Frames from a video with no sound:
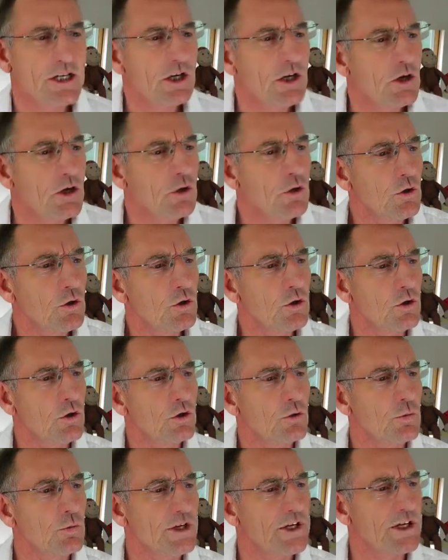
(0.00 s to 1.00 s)
Or
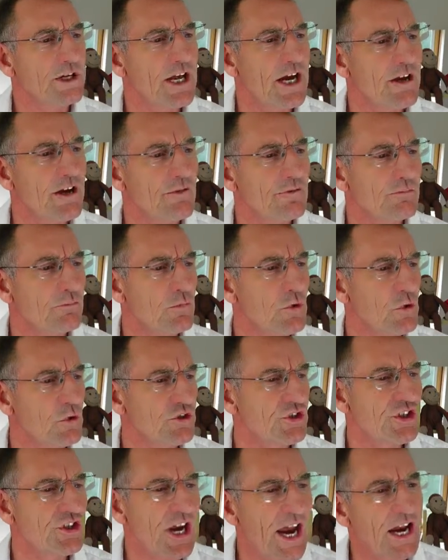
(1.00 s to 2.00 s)
we can have more
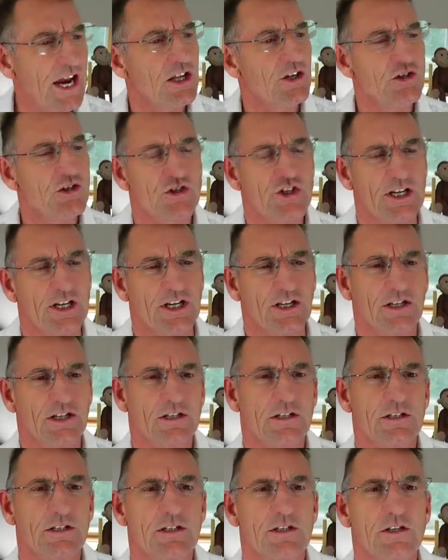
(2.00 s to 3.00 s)
challenging
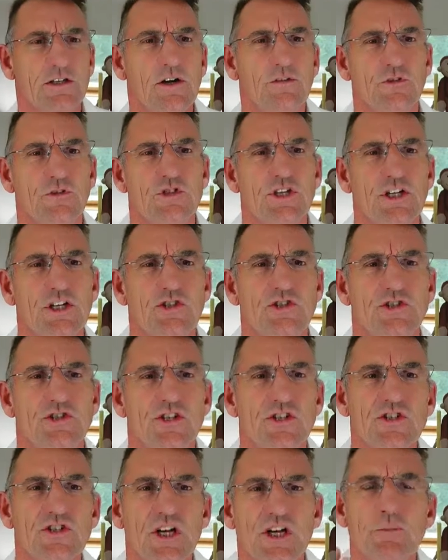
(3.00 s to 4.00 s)
conversations that
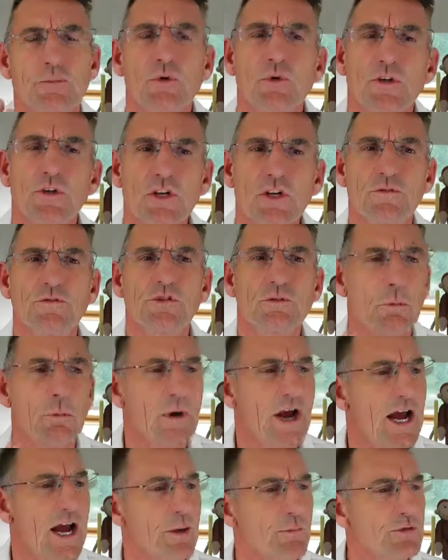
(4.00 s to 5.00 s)
are slightly more uncomfortable
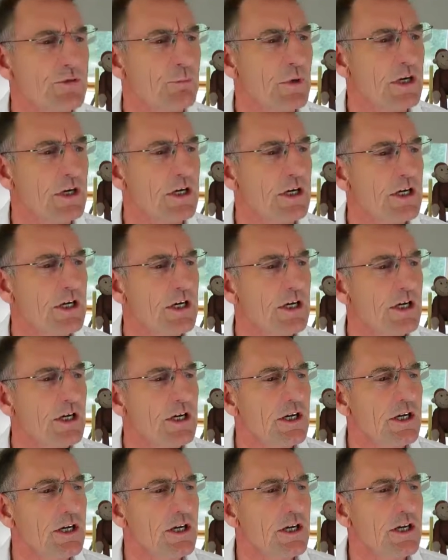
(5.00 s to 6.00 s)
perhaps, but
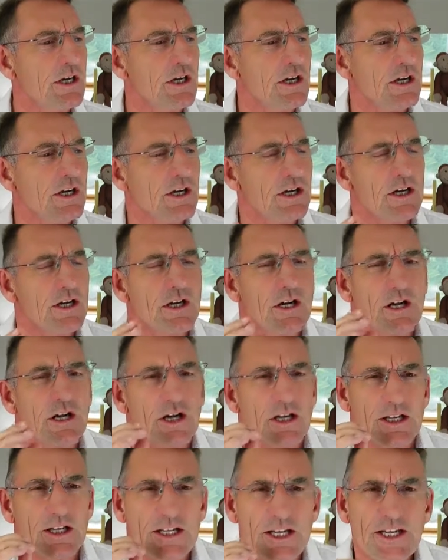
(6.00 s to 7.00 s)

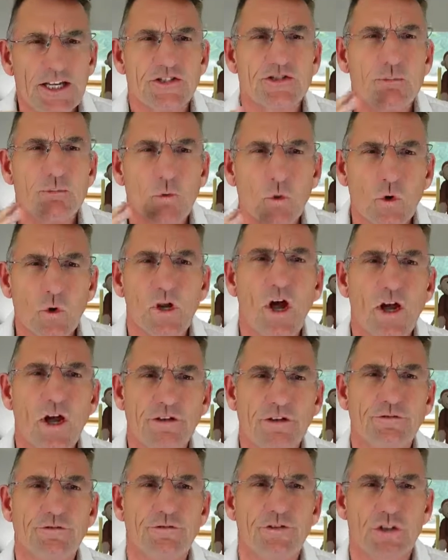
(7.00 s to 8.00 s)
lead to more
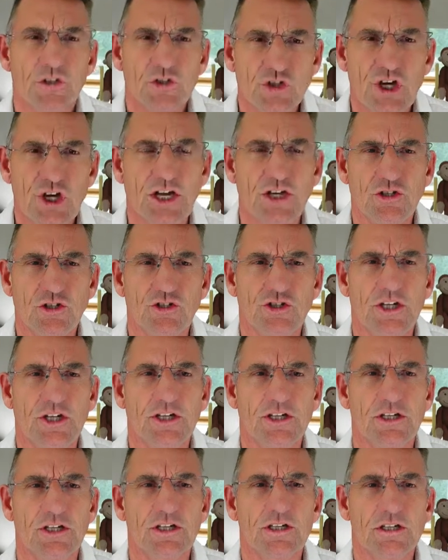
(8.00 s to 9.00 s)

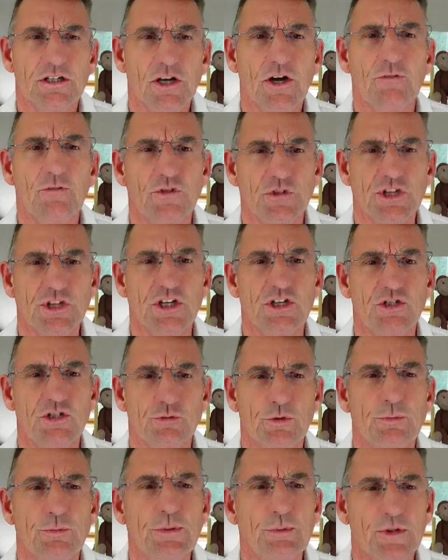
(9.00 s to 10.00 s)
life-changing conversations
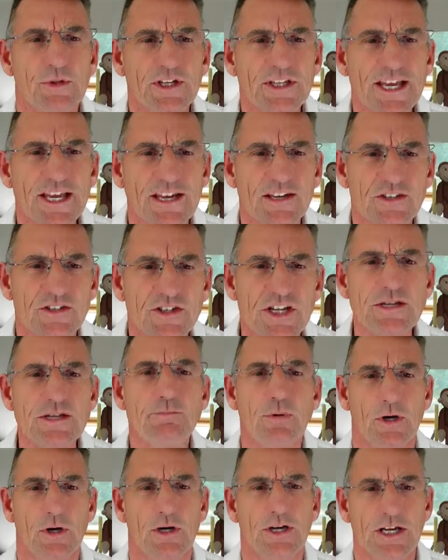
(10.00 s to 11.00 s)
with people that get
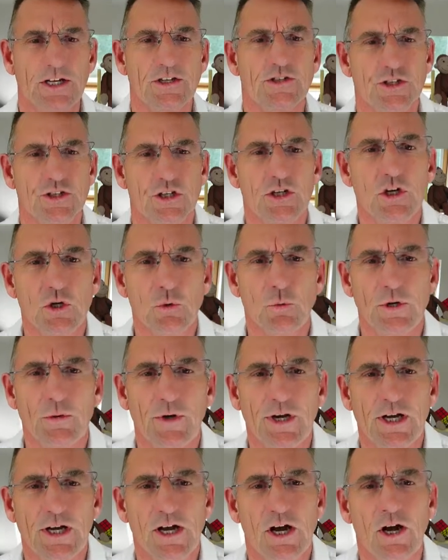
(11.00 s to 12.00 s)
deeper into who we
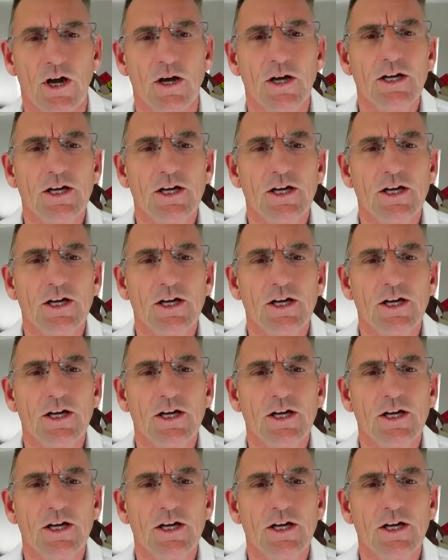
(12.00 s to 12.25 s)
really are.